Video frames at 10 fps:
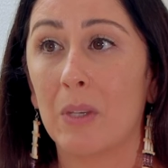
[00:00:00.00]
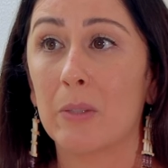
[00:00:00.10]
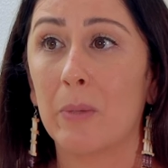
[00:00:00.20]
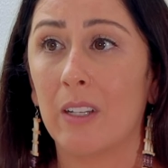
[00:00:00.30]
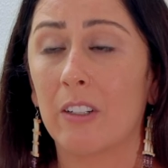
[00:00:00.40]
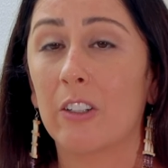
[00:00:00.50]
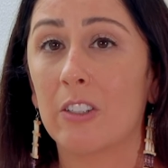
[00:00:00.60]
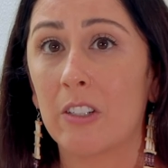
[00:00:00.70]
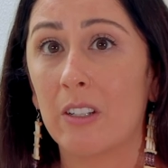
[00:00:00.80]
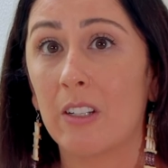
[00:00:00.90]
must be
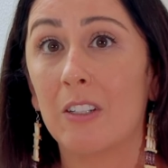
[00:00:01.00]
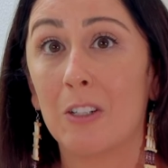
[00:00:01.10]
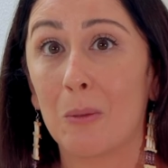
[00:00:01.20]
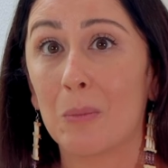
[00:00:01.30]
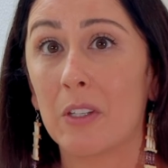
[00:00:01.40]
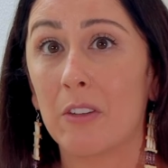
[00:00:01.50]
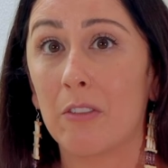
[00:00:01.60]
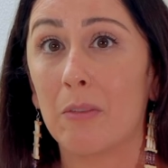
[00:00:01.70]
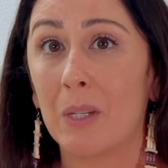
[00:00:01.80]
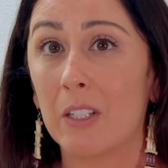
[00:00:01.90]
understood in terms of
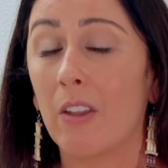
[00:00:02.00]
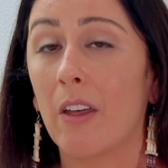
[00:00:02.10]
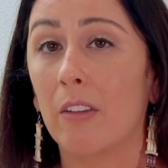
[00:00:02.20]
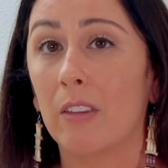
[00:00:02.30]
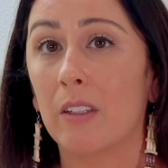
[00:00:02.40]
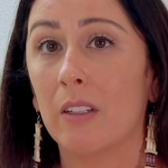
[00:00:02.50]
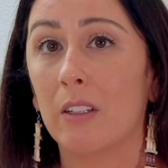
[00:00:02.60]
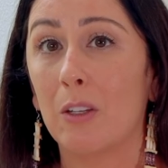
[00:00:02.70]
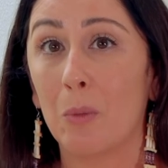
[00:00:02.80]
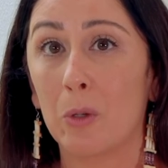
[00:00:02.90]
mental health
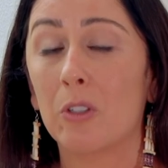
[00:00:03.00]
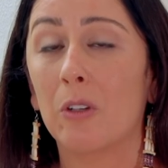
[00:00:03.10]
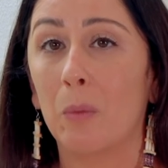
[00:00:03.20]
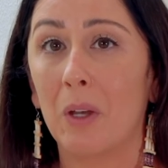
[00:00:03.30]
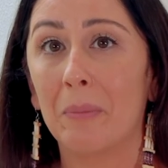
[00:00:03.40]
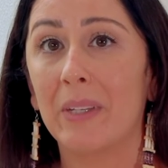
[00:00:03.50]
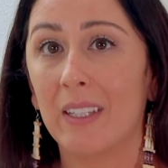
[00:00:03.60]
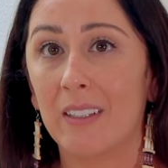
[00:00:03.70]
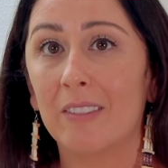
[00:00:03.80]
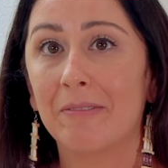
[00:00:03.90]
and emotional
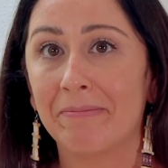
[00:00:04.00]
well-being.